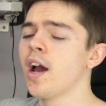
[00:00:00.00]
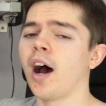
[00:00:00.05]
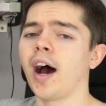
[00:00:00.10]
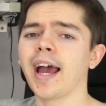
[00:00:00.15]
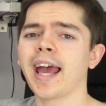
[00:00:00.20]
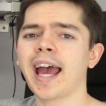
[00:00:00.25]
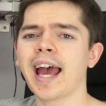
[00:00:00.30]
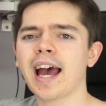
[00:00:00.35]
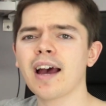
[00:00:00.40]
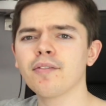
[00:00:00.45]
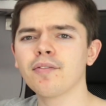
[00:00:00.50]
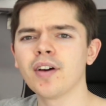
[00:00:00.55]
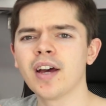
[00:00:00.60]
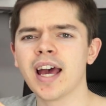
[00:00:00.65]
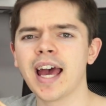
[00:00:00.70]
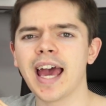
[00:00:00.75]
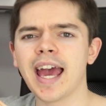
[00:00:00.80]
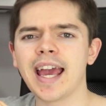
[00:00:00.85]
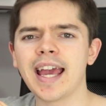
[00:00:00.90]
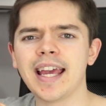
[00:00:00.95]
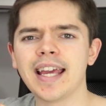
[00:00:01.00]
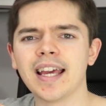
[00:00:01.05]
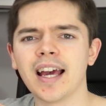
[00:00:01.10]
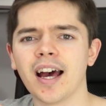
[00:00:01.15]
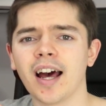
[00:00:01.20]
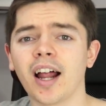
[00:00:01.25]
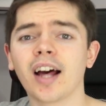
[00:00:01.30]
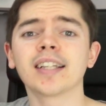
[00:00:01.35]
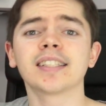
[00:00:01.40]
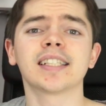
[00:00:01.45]
I have an
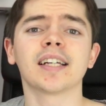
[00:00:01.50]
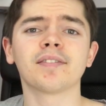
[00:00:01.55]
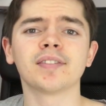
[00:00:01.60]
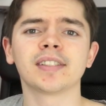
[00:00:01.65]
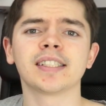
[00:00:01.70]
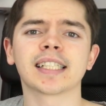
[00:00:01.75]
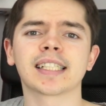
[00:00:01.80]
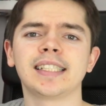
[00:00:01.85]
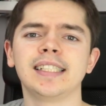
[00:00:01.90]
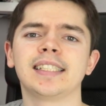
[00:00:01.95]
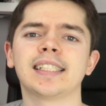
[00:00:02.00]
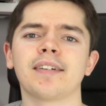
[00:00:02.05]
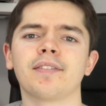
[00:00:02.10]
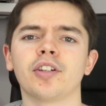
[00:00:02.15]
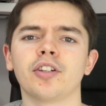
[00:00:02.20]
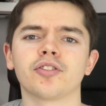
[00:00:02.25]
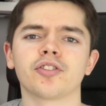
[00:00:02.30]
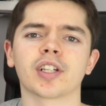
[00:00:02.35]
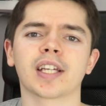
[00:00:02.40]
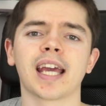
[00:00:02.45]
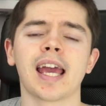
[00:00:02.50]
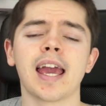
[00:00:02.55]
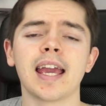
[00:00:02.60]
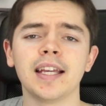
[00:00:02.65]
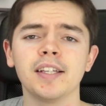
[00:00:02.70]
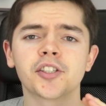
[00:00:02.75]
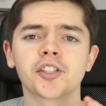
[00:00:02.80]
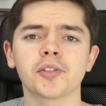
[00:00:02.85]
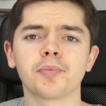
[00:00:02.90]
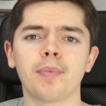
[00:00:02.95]

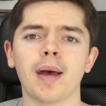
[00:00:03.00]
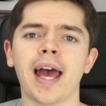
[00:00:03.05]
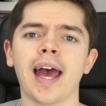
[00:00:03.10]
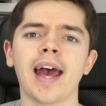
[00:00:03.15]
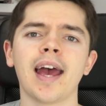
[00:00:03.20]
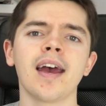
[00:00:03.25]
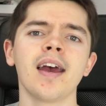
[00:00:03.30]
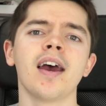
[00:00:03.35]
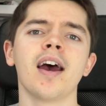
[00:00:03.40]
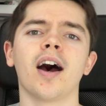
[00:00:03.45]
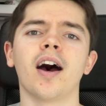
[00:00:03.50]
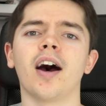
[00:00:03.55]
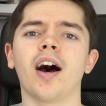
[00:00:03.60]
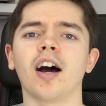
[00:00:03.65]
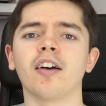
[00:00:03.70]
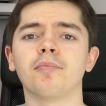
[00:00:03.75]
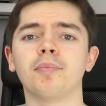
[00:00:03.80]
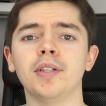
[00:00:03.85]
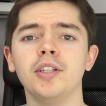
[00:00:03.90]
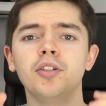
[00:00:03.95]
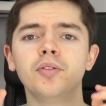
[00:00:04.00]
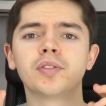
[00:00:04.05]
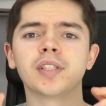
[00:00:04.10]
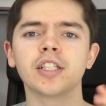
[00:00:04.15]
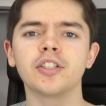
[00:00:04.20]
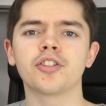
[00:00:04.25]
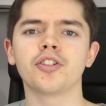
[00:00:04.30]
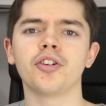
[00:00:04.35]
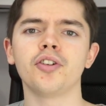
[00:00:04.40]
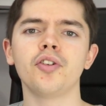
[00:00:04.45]
i7-6700K spare. I've been
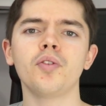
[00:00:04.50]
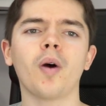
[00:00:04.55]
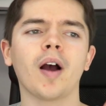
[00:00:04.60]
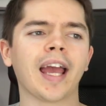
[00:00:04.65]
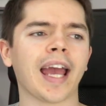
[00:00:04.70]
using two.